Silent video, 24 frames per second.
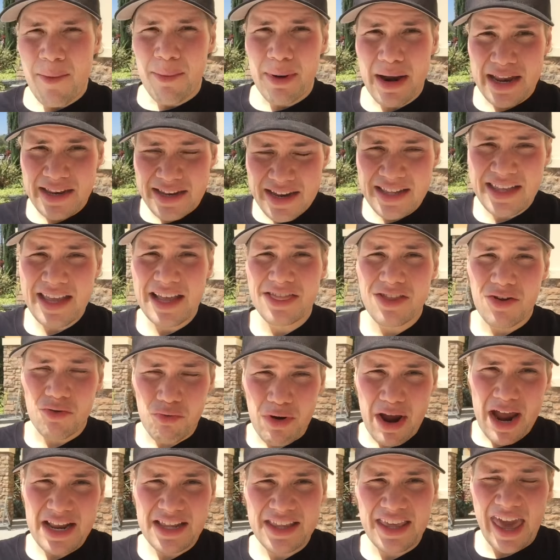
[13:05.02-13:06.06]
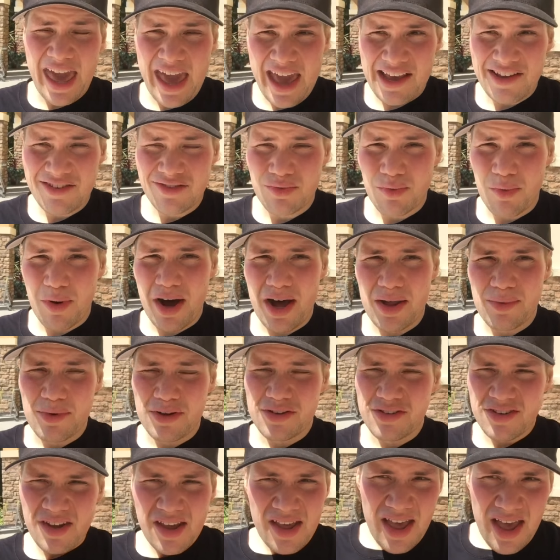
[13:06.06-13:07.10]
but I did get the red case one,
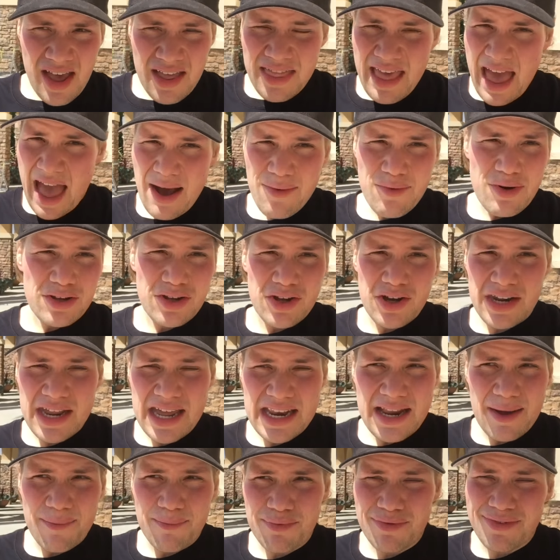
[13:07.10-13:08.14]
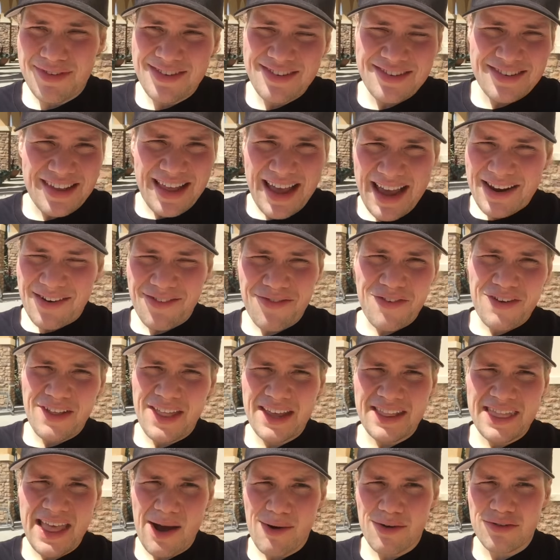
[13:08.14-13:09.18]
which that one could end up, I don't feel
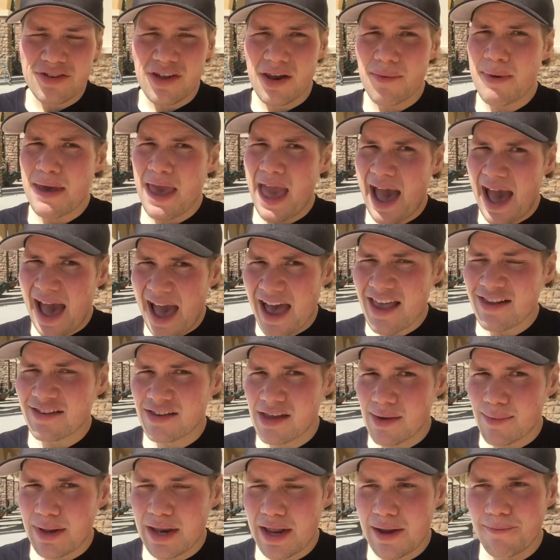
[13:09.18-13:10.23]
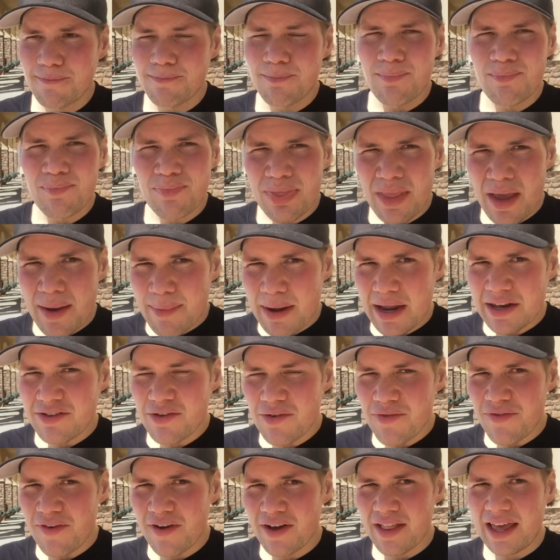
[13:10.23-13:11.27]
like that one's going to be as limited, but I
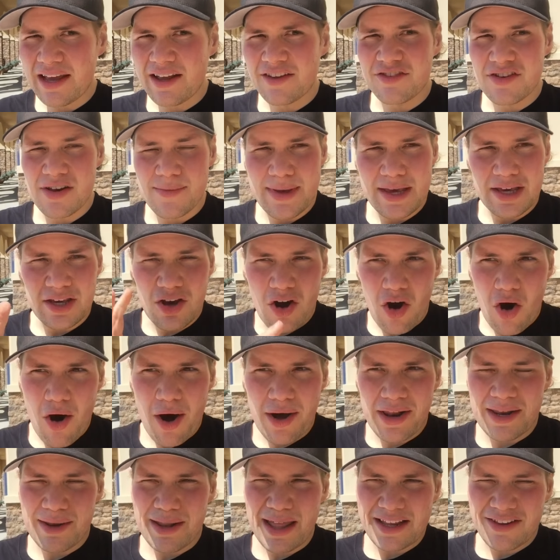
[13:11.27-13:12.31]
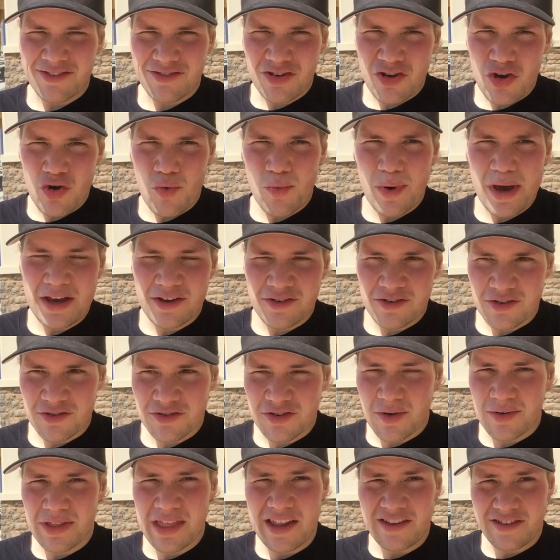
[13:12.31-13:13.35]
do feel like it's going to be gone in like 2 weeks or
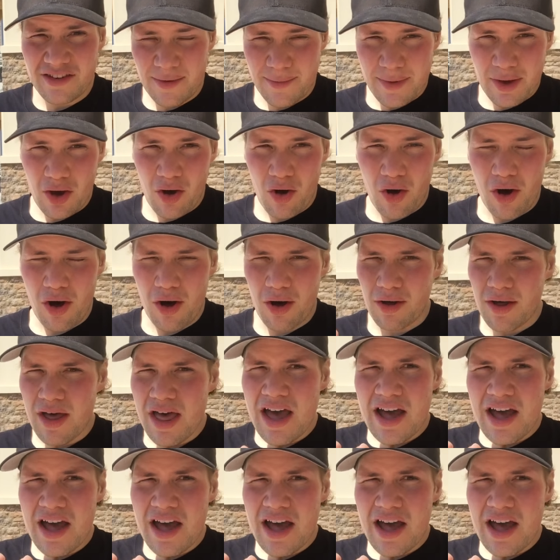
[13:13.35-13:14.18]
so, and then it's going to be all